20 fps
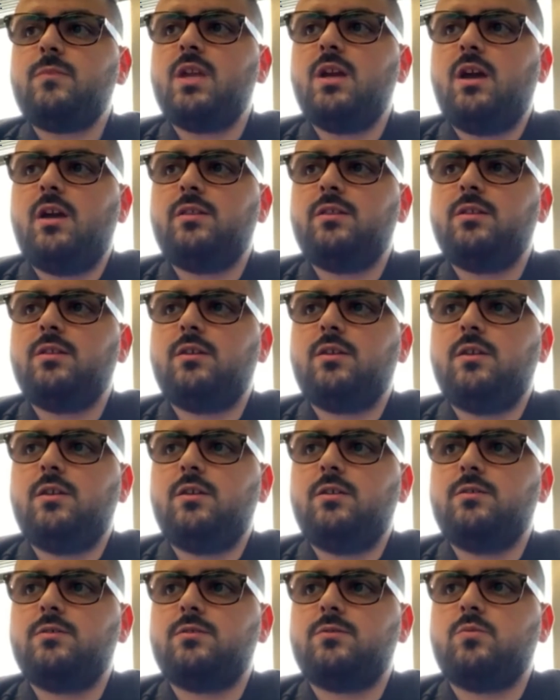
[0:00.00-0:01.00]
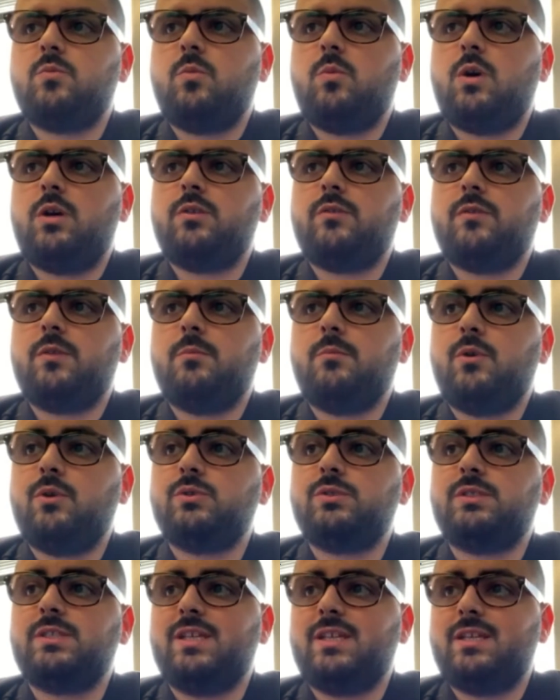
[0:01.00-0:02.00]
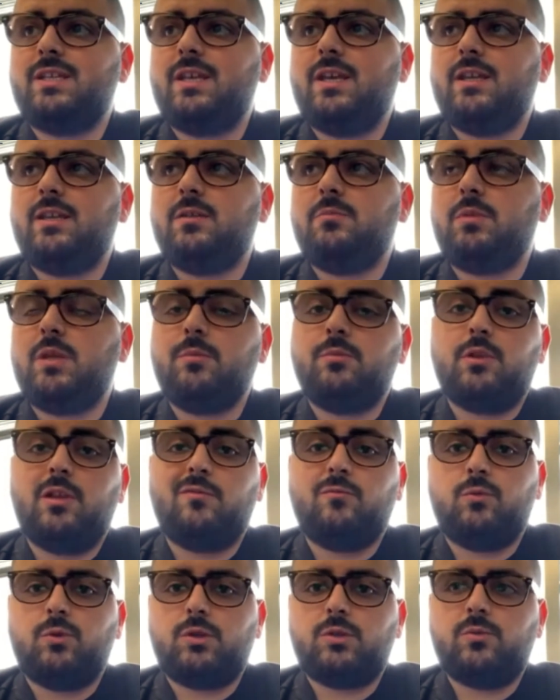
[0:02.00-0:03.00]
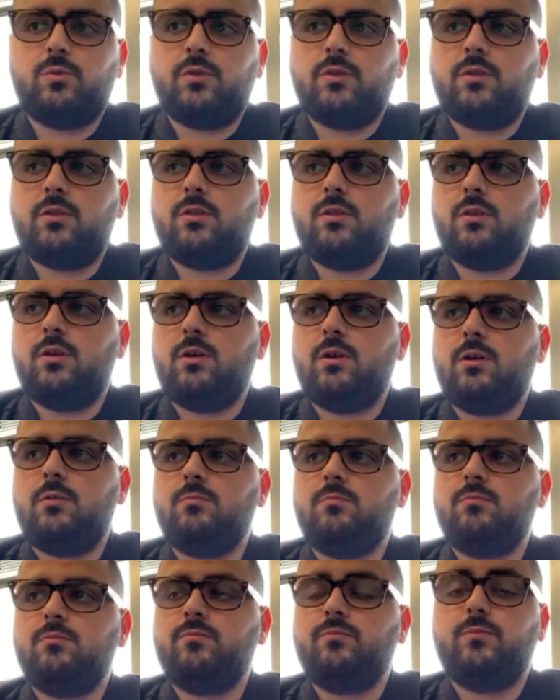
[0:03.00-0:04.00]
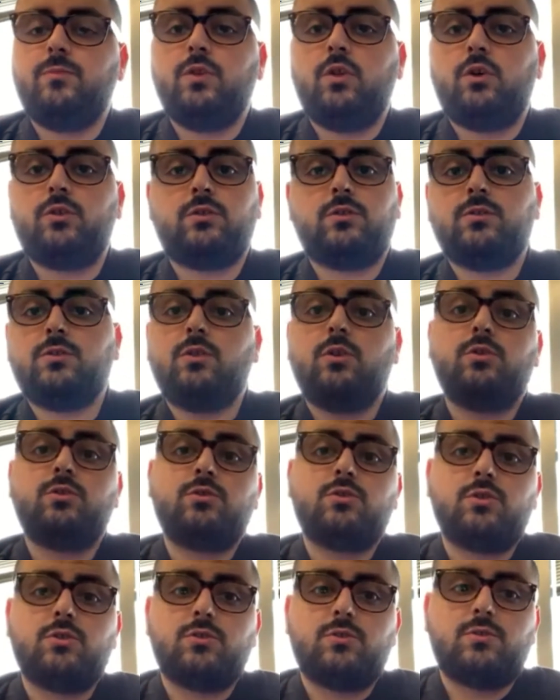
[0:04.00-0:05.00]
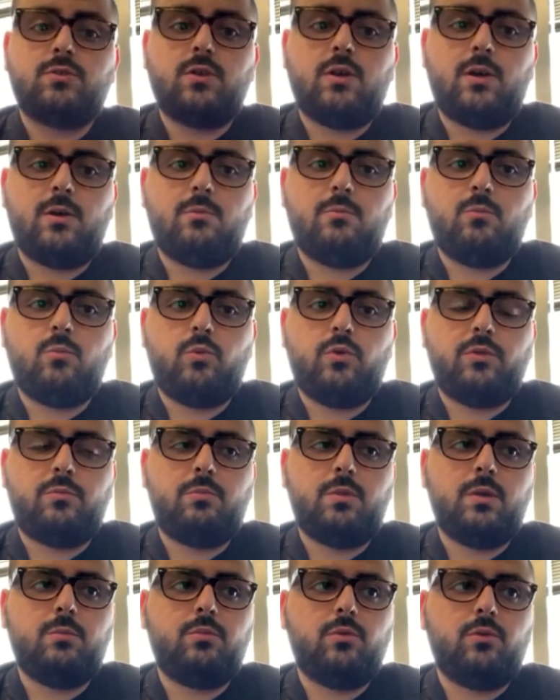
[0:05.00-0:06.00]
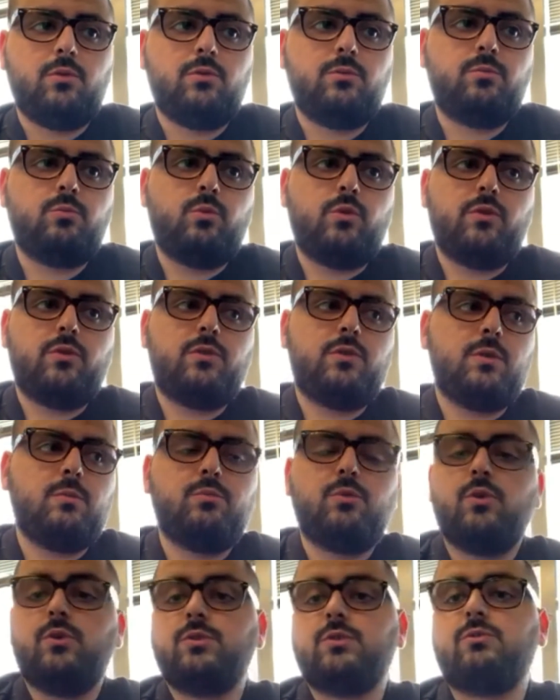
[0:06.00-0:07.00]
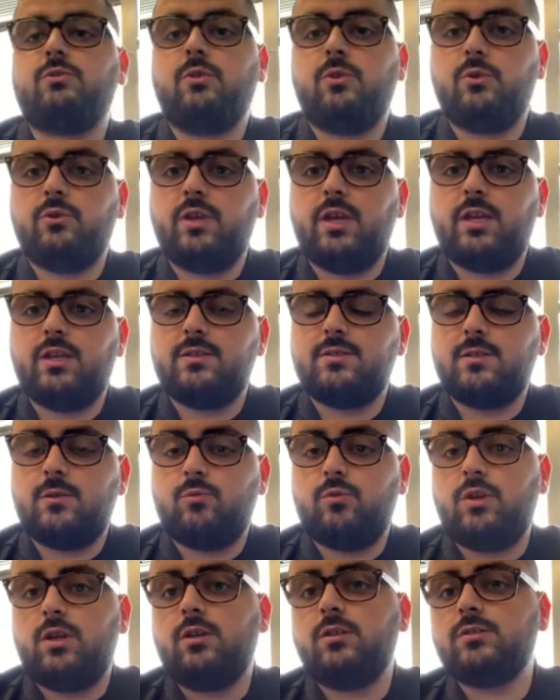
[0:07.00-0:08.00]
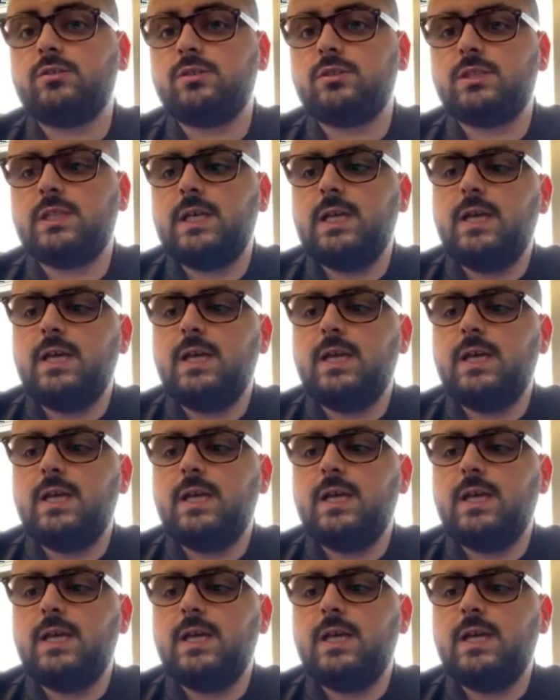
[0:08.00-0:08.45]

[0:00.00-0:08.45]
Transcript: I think he is one of the most dedicated people I've worked with, not just with people, with employees who are located somewhere else,